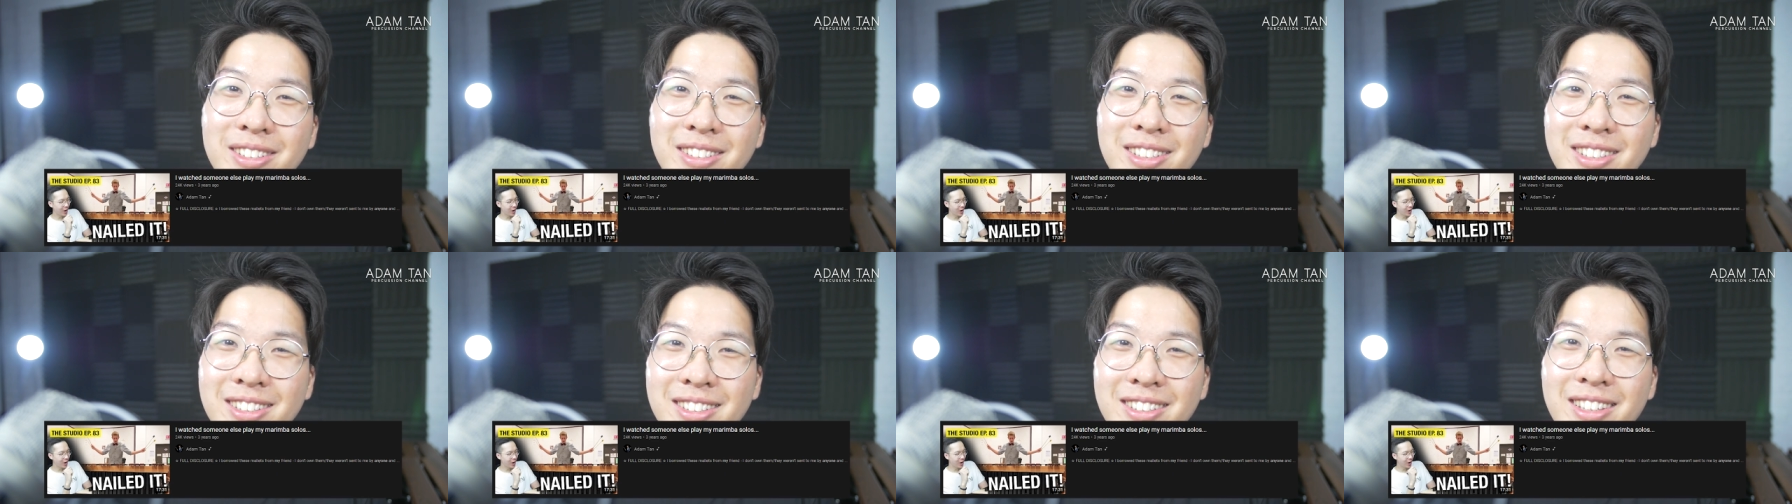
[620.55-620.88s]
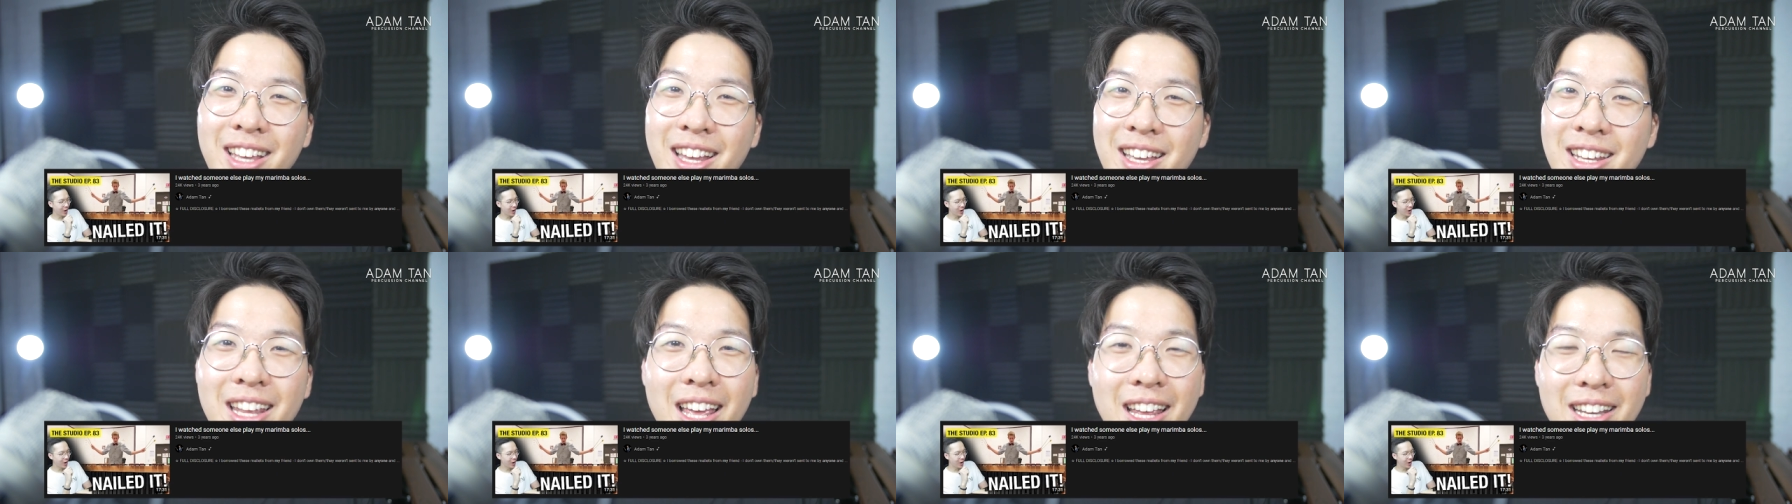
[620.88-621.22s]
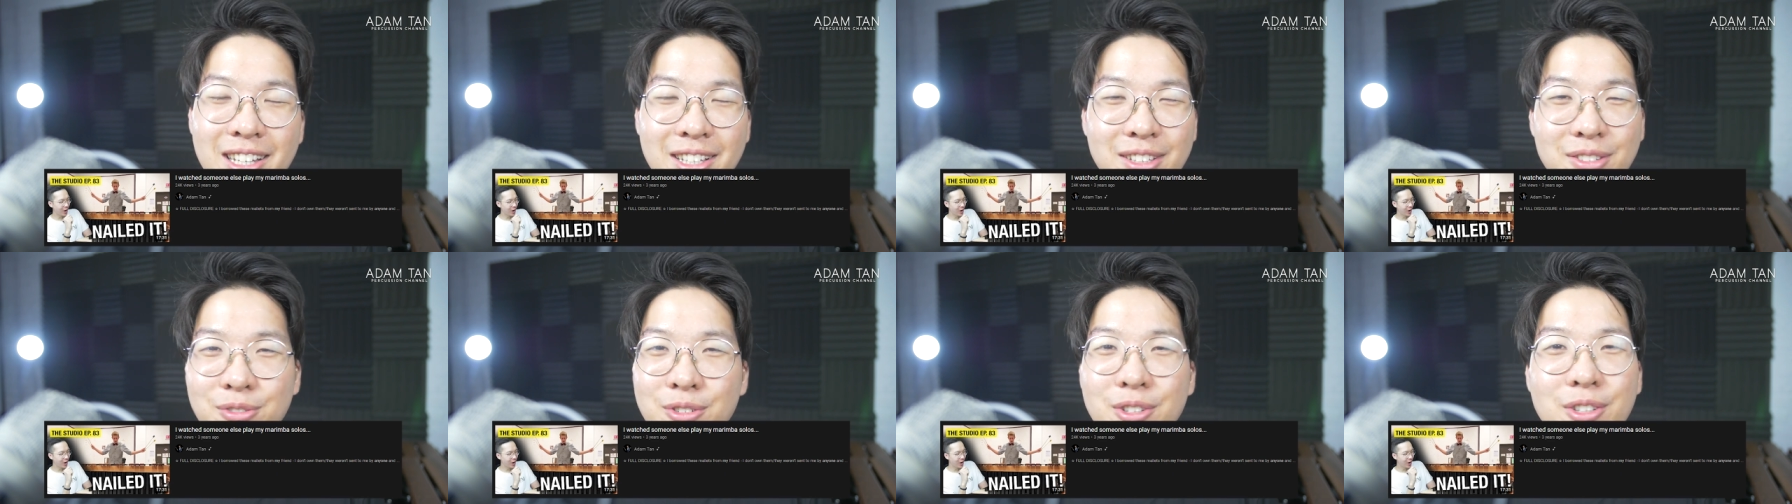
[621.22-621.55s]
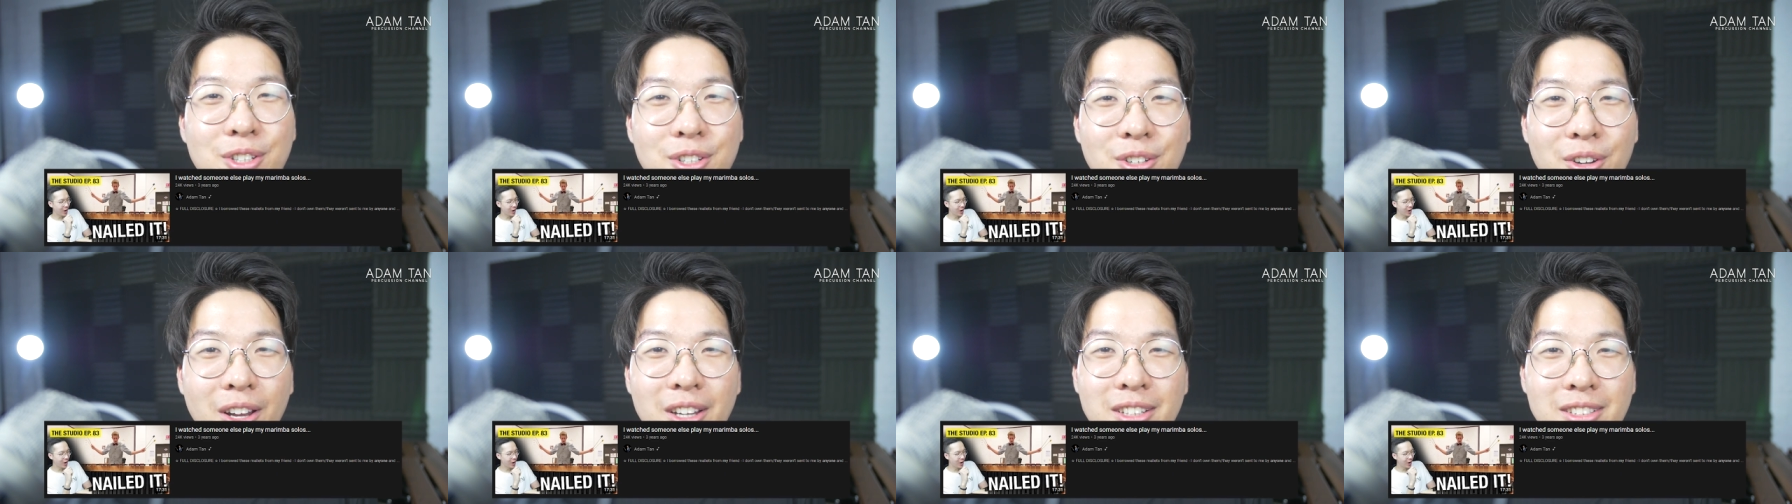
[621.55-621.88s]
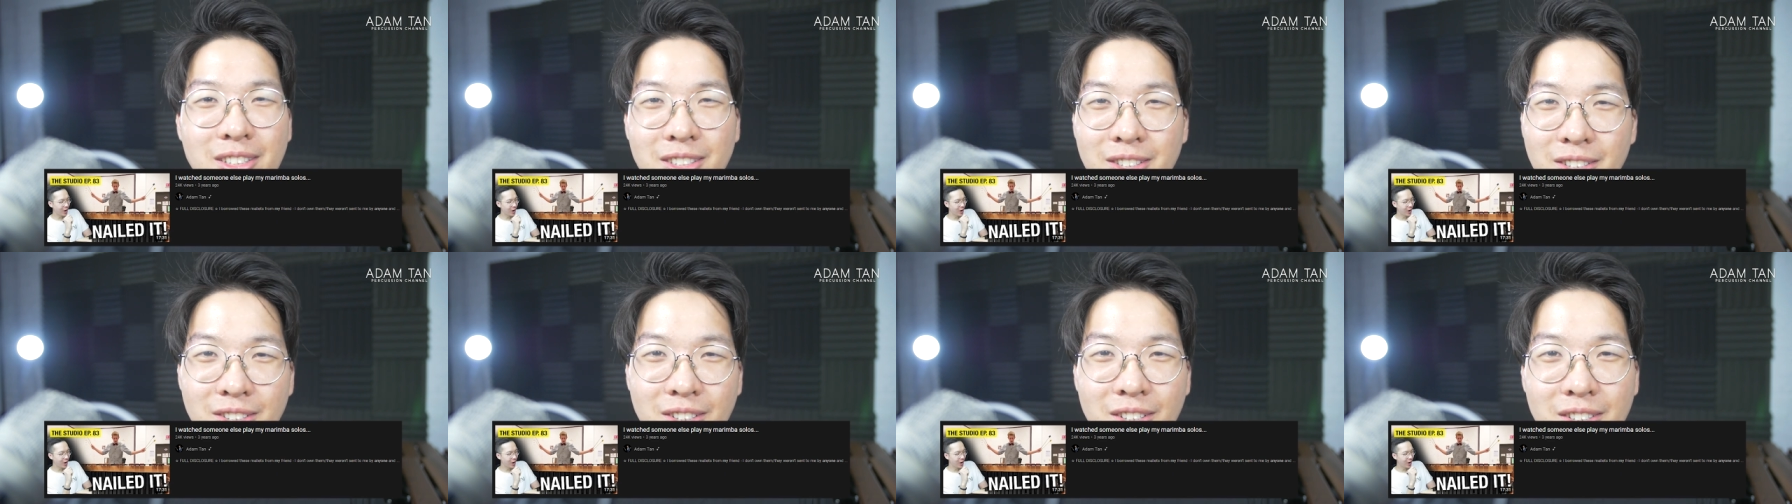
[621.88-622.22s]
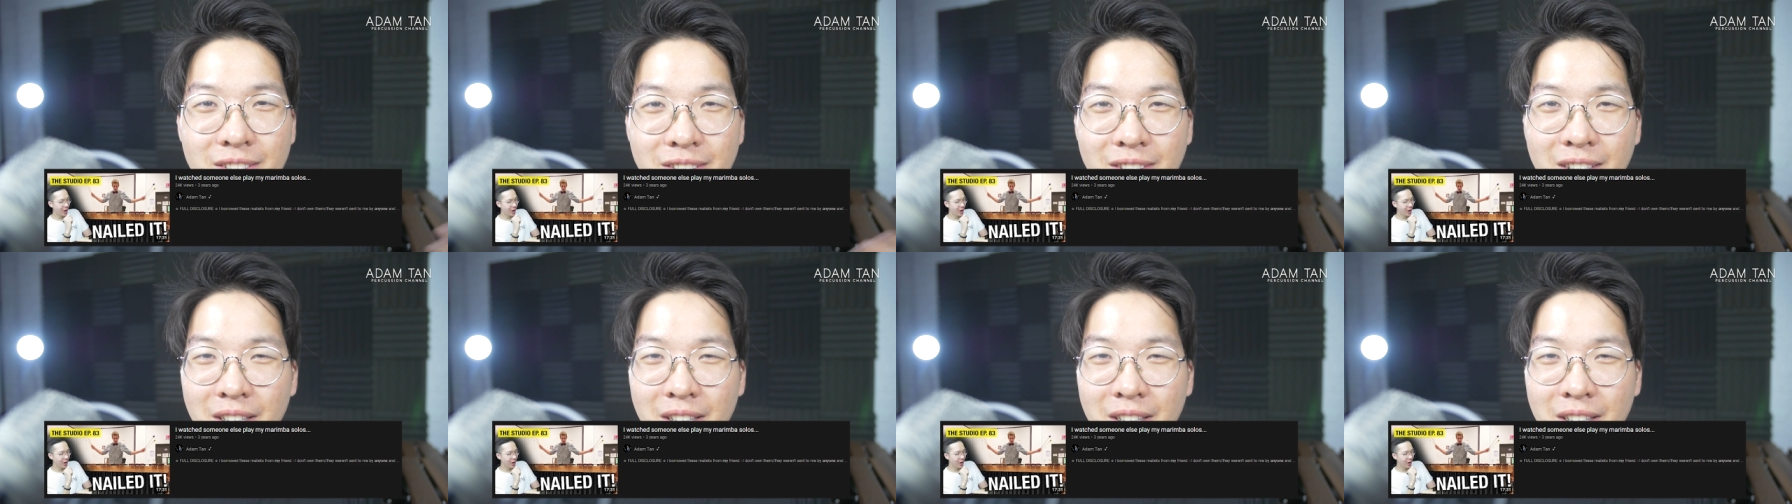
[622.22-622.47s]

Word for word: since then and it's really crazy to just